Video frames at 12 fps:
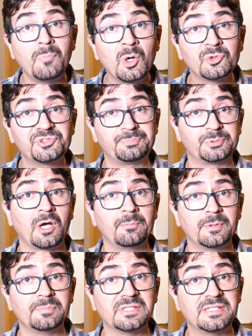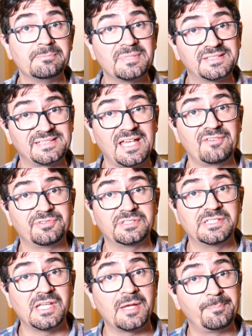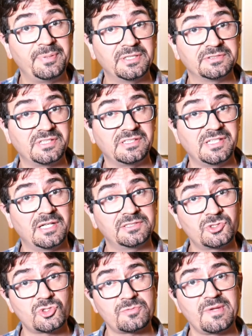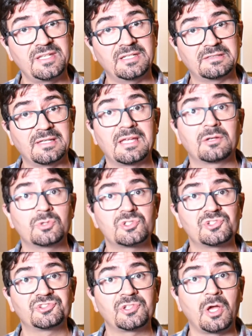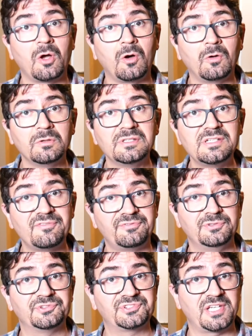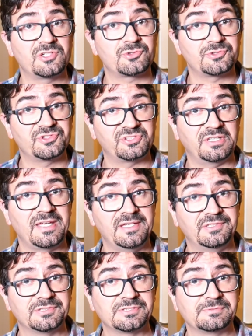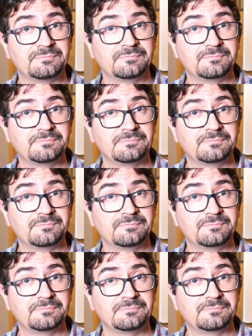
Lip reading: Most probably, metaphony appeared in the other Germanic languages only a few centuries later.